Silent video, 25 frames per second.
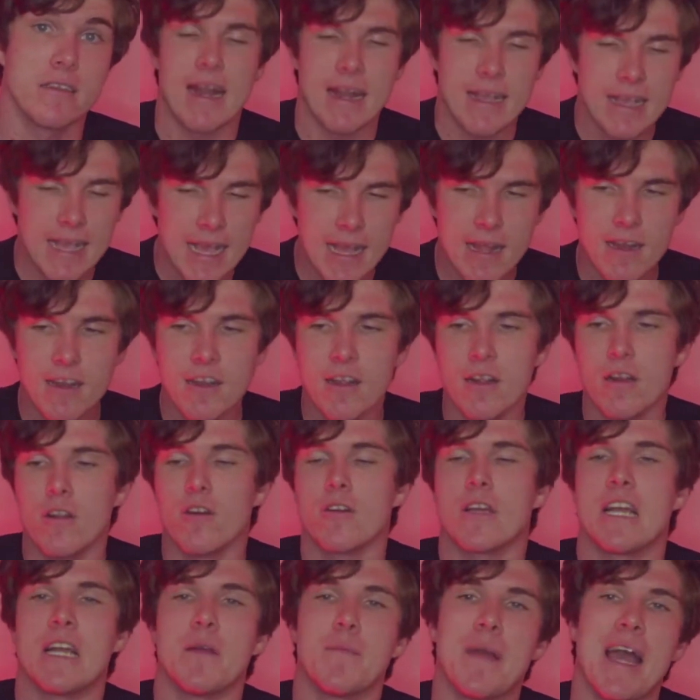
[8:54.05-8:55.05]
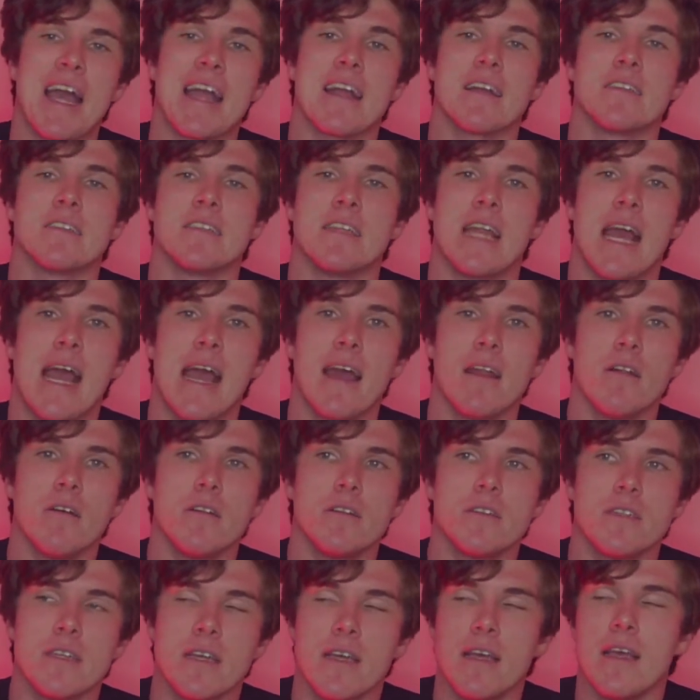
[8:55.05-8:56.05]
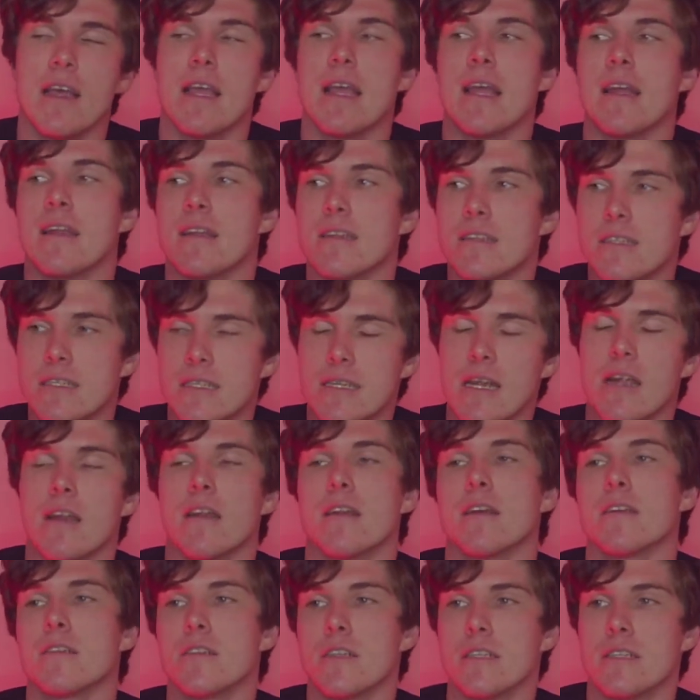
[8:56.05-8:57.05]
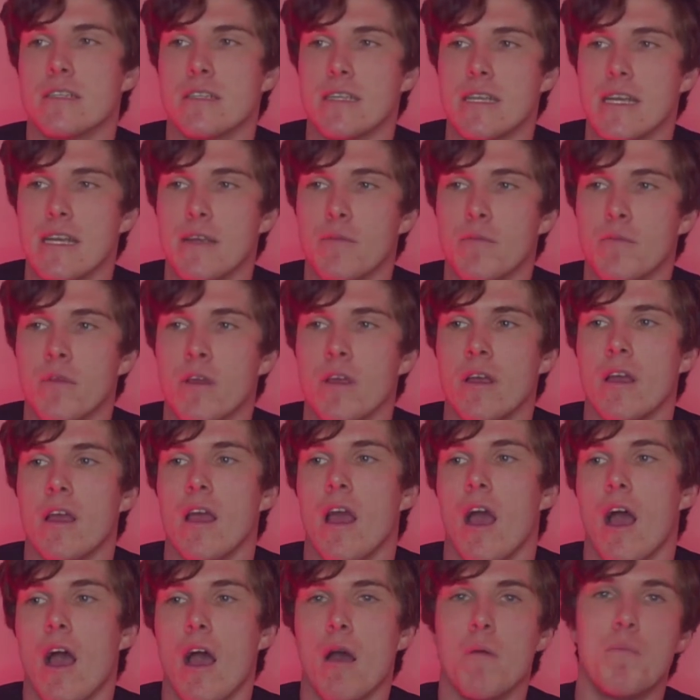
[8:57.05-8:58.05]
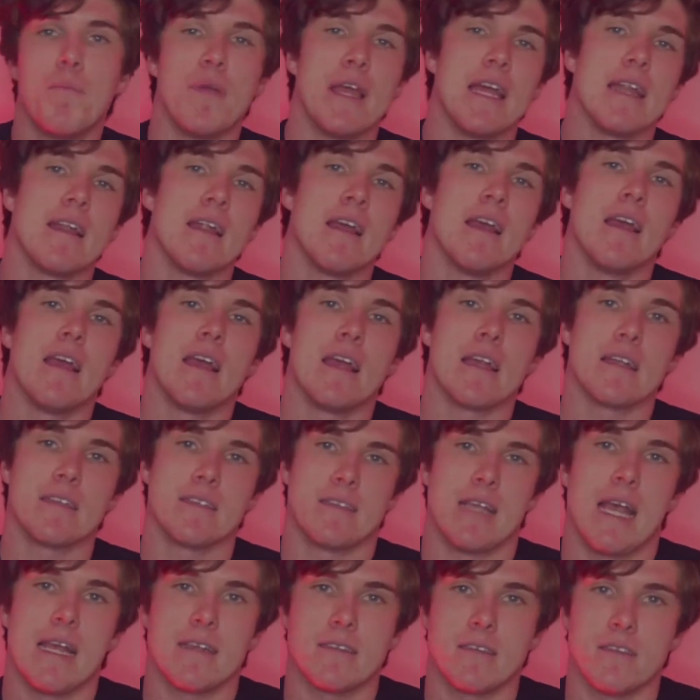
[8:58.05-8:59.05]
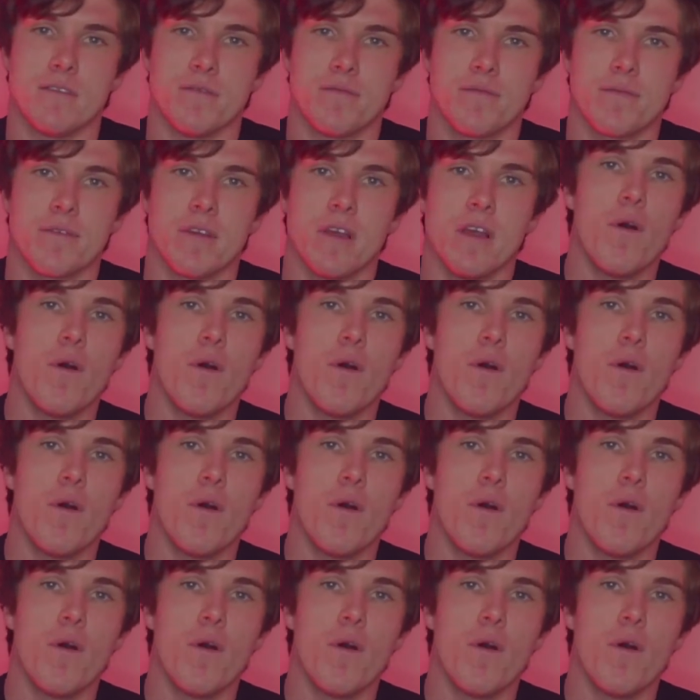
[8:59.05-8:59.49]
And again, looking back as an adult, it is starting to seem a bit excessive.